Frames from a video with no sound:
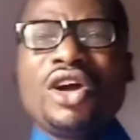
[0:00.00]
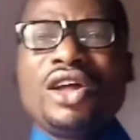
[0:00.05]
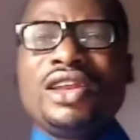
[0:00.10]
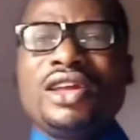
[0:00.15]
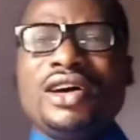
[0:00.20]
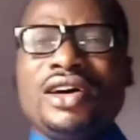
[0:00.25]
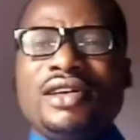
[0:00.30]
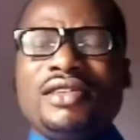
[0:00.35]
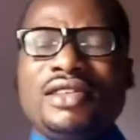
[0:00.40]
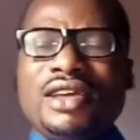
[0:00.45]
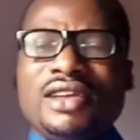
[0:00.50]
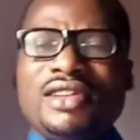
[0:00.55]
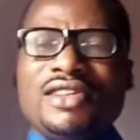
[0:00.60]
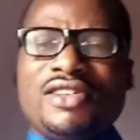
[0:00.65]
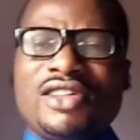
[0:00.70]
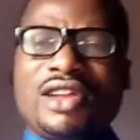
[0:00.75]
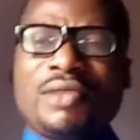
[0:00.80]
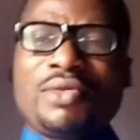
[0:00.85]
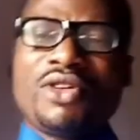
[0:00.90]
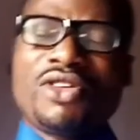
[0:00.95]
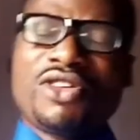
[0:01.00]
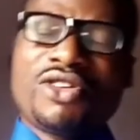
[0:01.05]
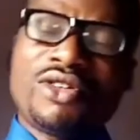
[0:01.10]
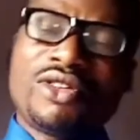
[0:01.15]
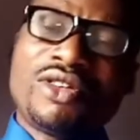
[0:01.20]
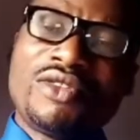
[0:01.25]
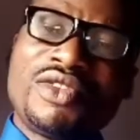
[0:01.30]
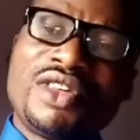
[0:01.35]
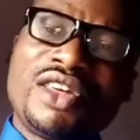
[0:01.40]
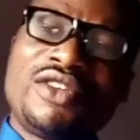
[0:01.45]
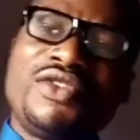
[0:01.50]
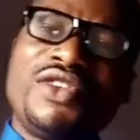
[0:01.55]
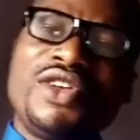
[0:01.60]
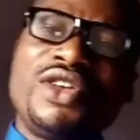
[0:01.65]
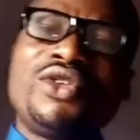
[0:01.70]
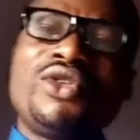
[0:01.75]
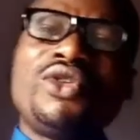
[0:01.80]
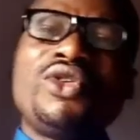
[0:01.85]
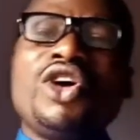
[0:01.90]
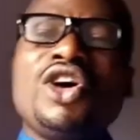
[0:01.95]
the description section of this
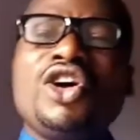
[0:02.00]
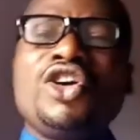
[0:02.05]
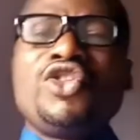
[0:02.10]
video.